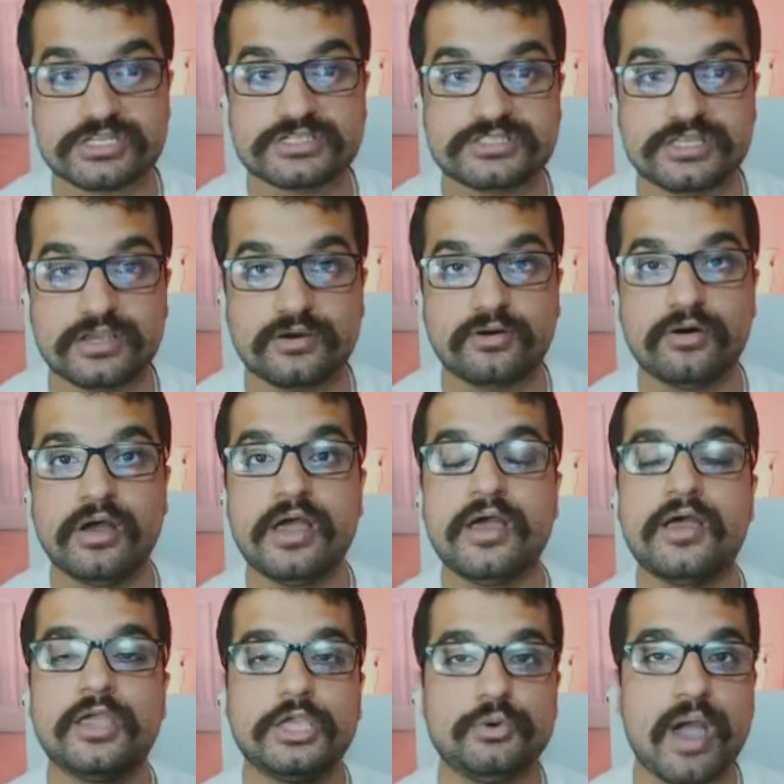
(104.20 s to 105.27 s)
this deal,
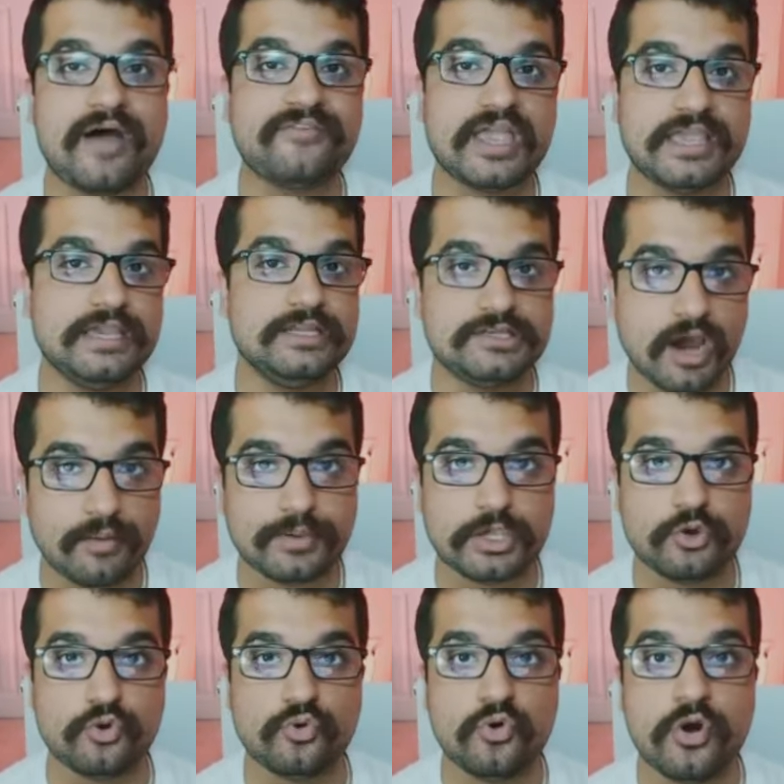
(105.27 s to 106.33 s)
you have
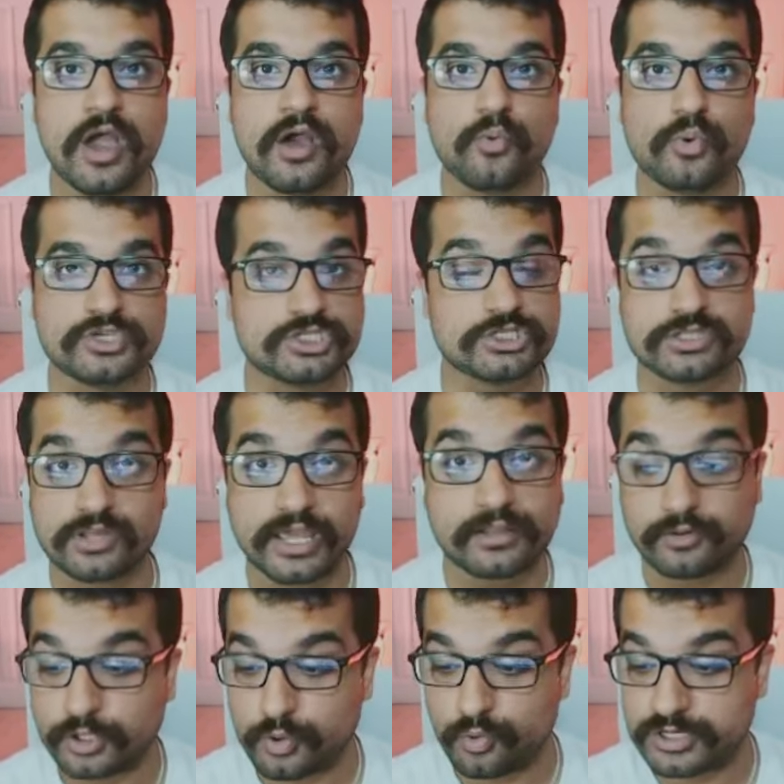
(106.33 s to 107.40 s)
AEW, which is
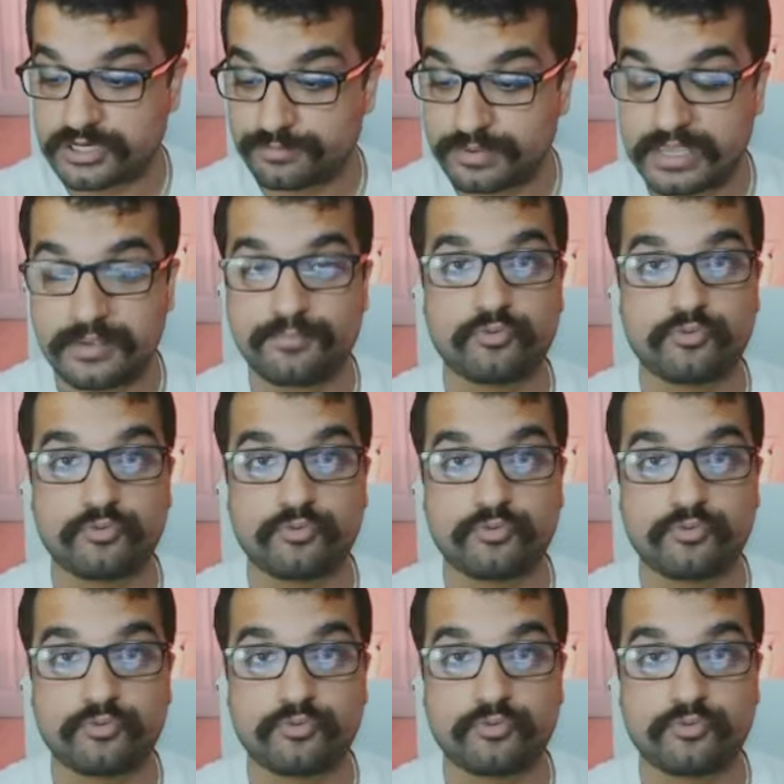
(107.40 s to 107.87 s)
likely going to be